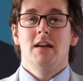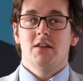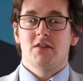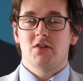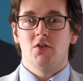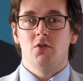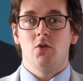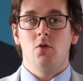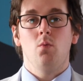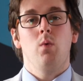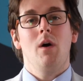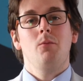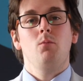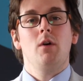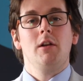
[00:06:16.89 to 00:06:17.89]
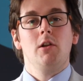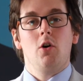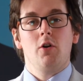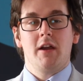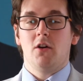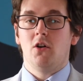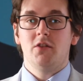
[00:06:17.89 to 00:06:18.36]
so when we're
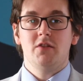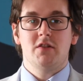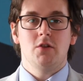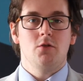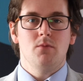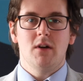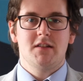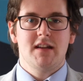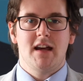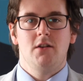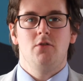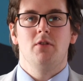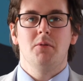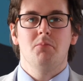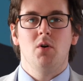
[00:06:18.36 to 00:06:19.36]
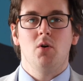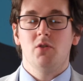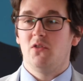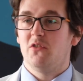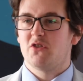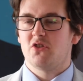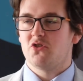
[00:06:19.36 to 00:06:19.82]
logging onto a tendering
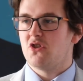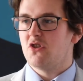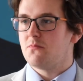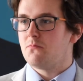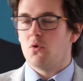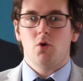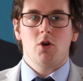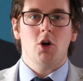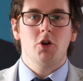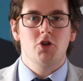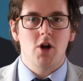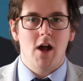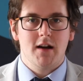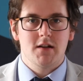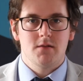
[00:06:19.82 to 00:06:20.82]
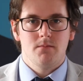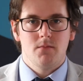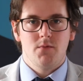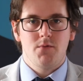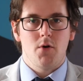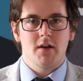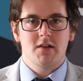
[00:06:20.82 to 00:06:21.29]
portal such as ProContract,
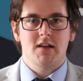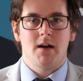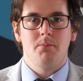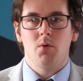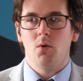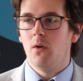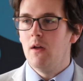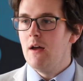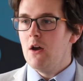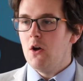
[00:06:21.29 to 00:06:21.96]
for example,